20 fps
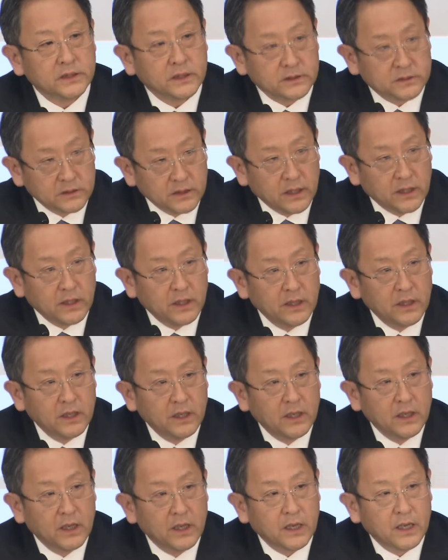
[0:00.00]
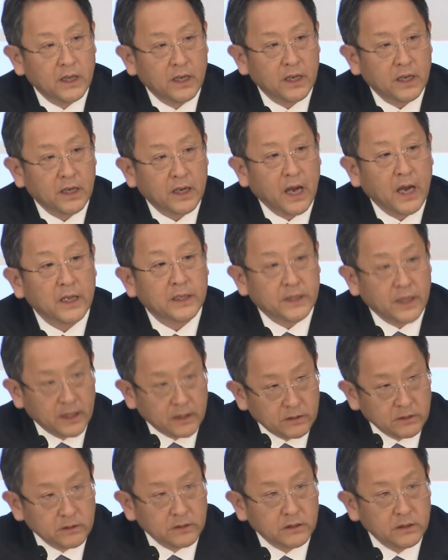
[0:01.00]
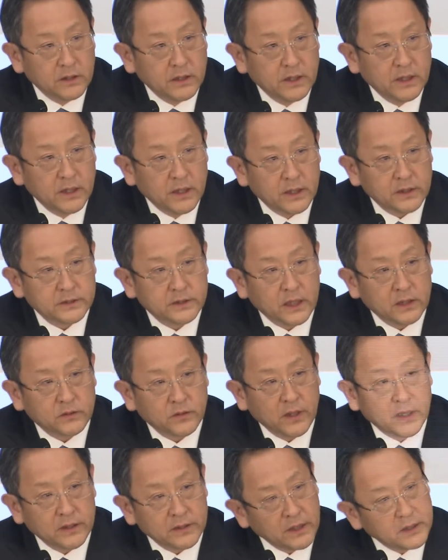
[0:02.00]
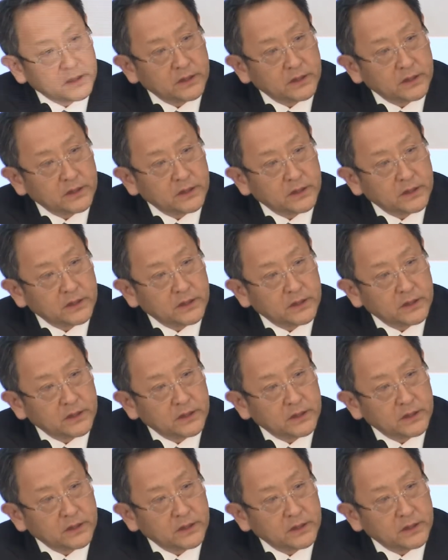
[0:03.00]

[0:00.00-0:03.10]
products as close as possible to the customers and to